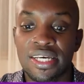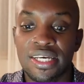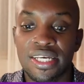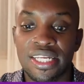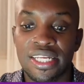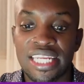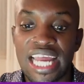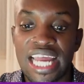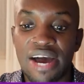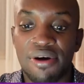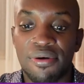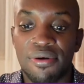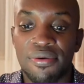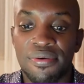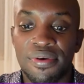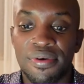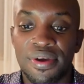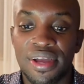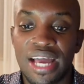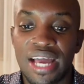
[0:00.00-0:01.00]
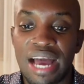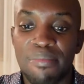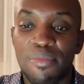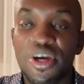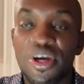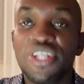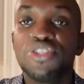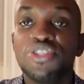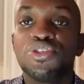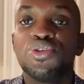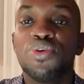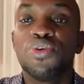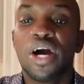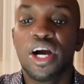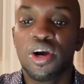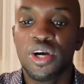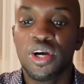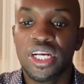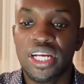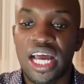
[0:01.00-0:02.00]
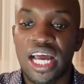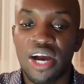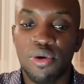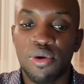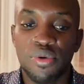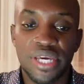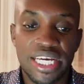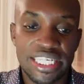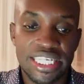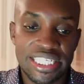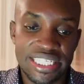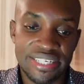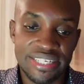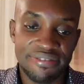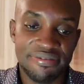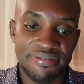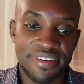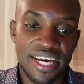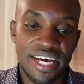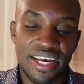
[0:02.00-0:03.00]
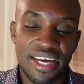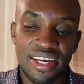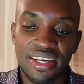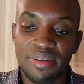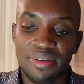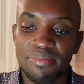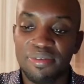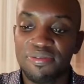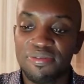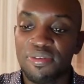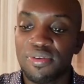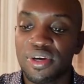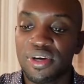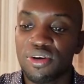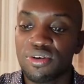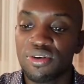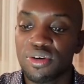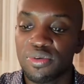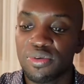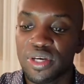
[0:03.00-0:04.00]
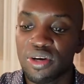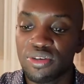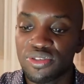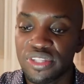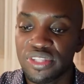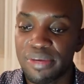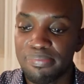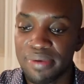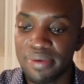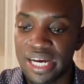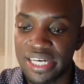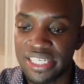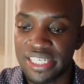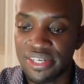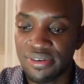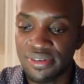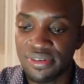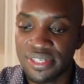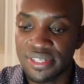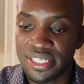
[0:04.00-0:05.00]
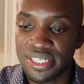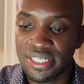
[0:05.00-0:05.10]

Now, I'm going to do a quick trivia before we go to the practicals.